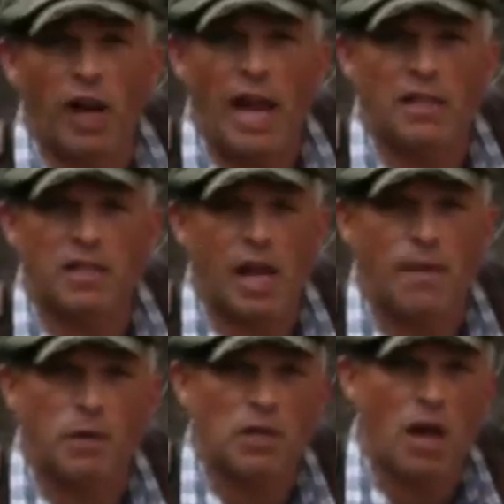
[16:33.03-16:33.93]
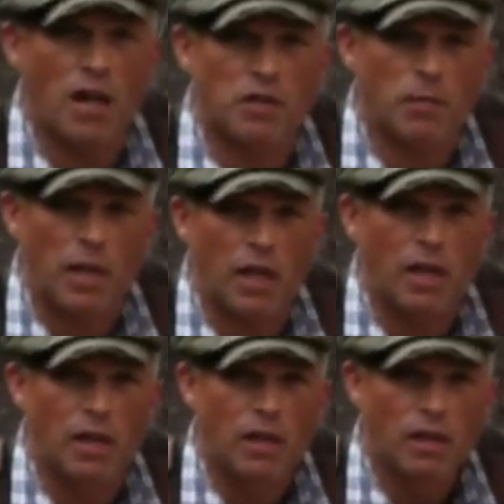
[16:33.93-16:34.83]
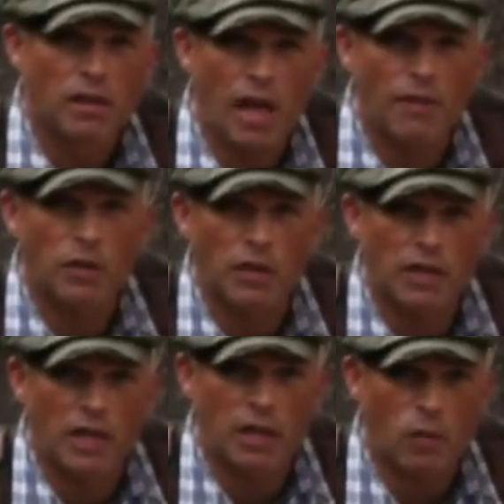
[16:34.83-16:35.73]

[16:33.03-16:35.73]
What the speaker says: landscaping not to be level in any